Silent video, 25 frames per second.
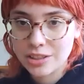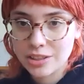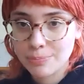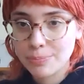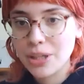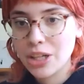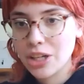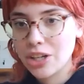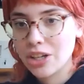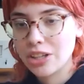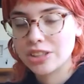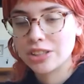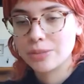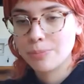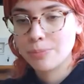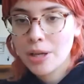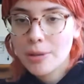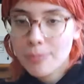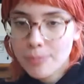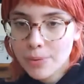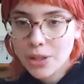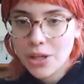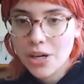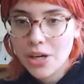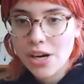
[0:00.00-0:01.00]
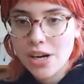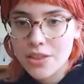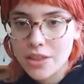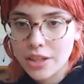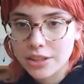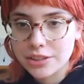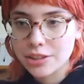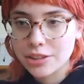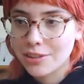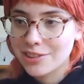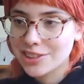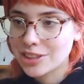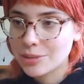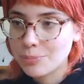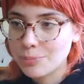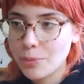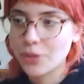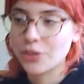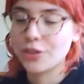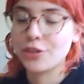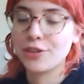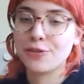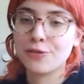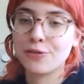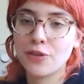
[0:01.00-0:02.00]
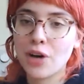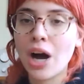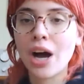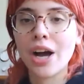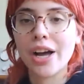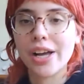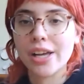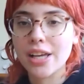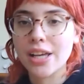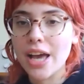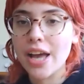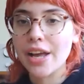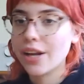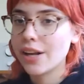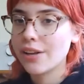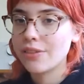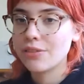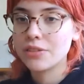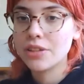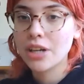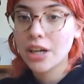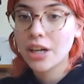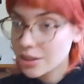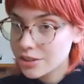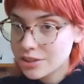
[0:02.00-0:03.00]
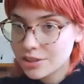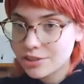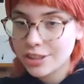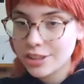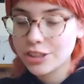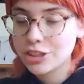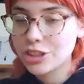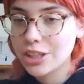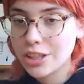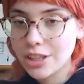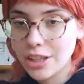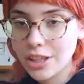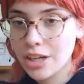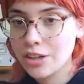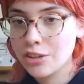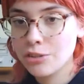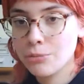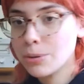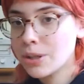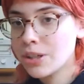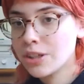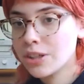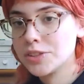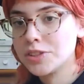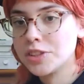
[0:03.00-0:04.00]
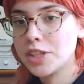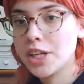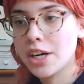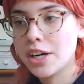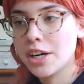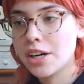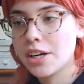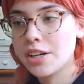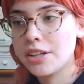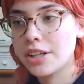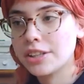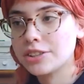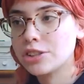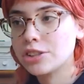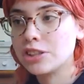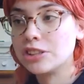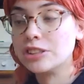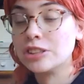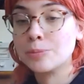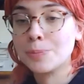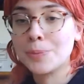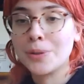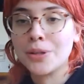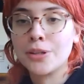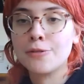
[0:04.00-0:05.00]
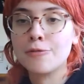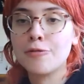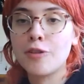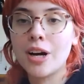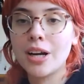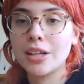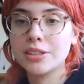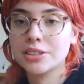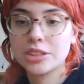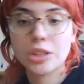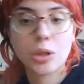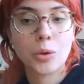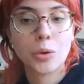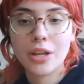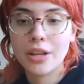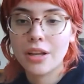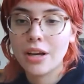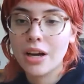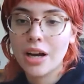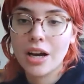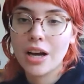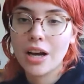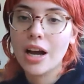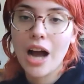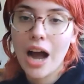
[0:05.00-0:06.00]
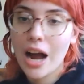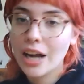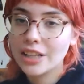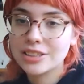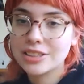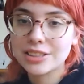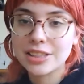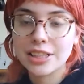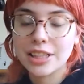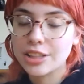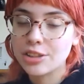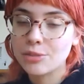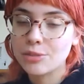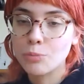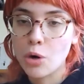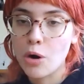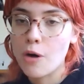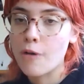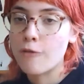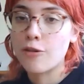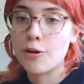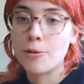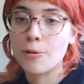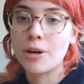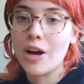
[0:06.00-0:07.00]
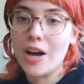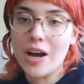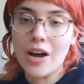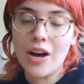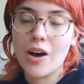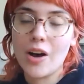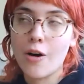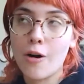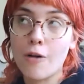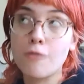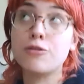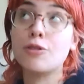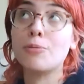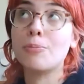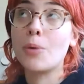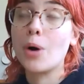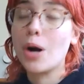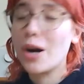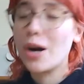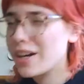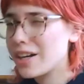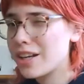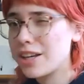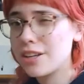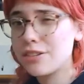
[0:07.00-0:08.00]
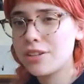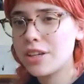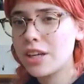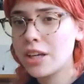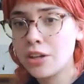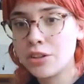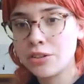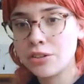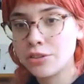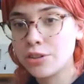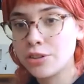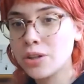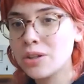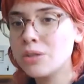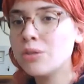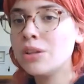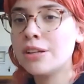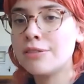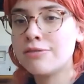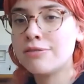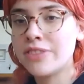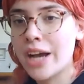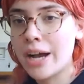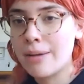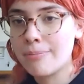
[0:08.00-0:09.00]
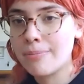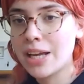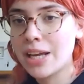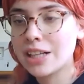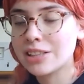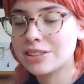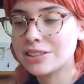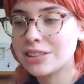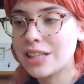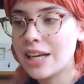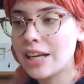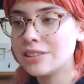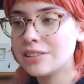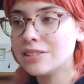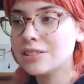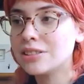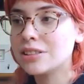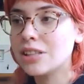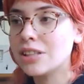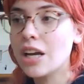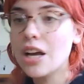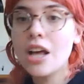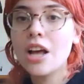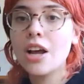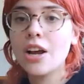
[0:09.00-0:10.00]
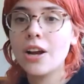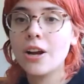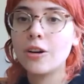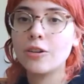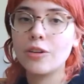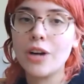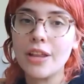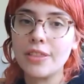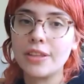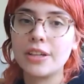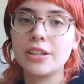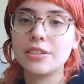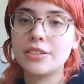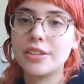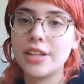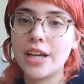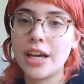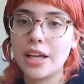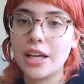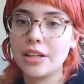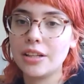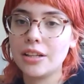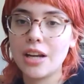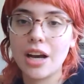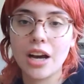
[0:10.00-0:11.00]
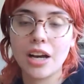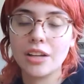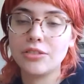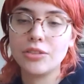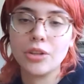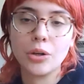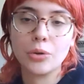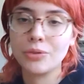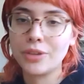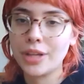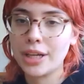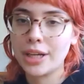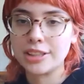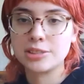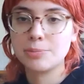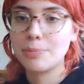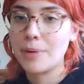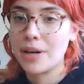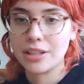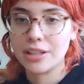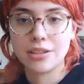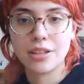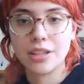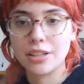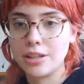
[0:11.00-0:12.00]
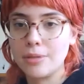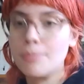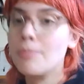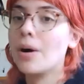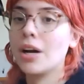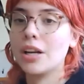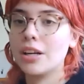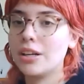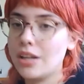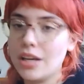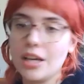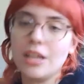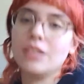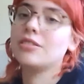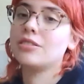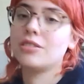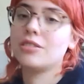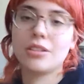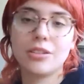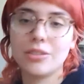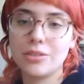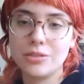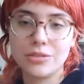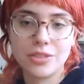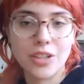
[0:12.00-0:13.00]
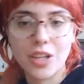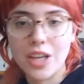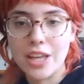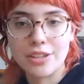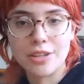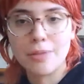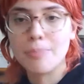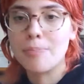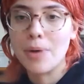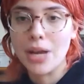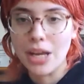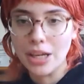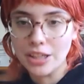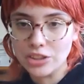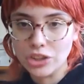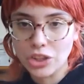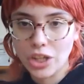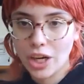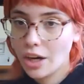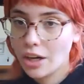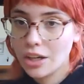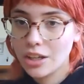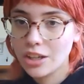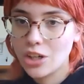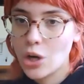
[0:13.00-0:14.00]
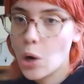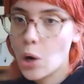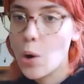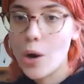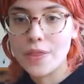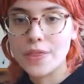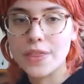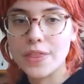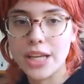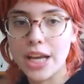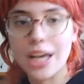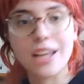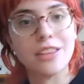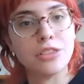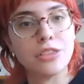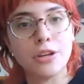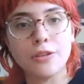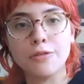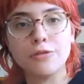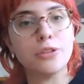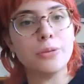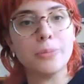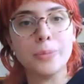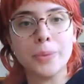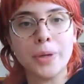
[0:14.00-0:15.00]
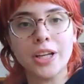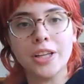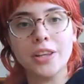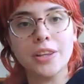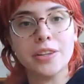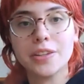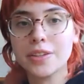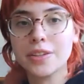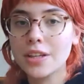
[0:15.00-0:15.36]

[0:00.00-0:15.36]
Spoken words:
because people heard us on Spotify. A&R is reaching out because they heard us on Spotify. So I see it more of a marketing tool, if that makes sense, rather than I don't expect anyone to get a paycheck, at the end of the month